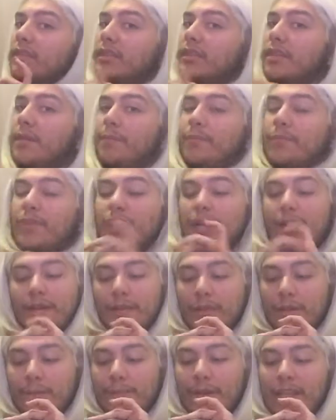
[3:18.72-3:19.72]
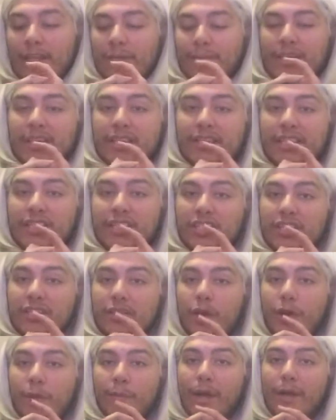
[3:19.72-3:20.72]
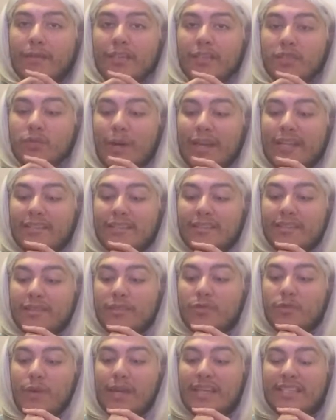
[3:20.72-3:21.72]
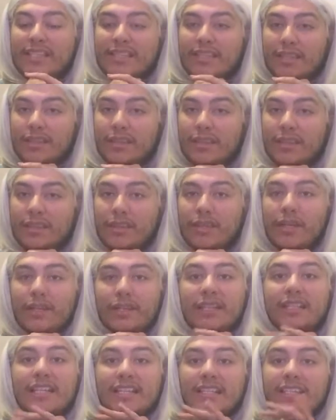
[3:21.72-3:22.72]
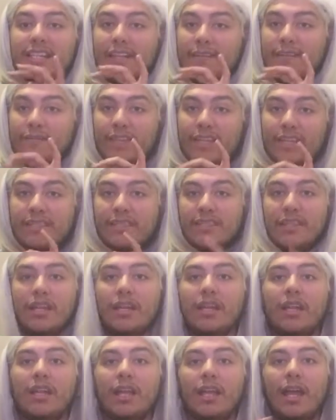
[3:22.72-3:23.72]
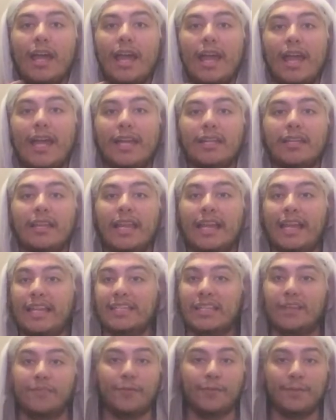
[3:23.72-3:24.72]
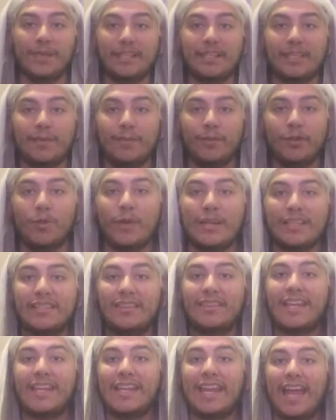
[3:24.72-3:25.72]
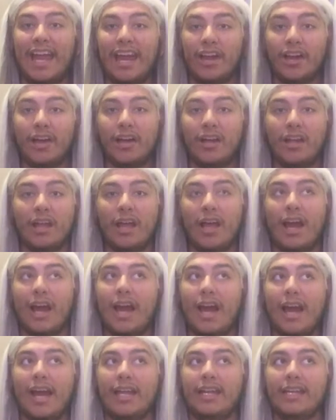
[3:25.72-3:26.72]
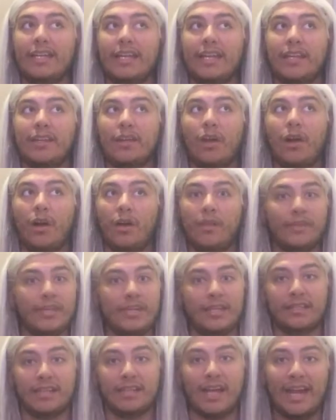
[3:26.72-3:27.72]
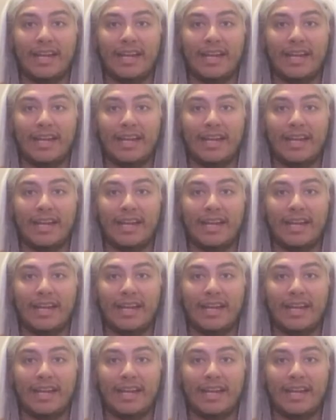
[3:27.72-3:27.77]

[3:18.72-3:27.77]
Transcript: The Bellamy extensions are probably twice the density of this. And like I said, for me, someone who has thick hair, I need all the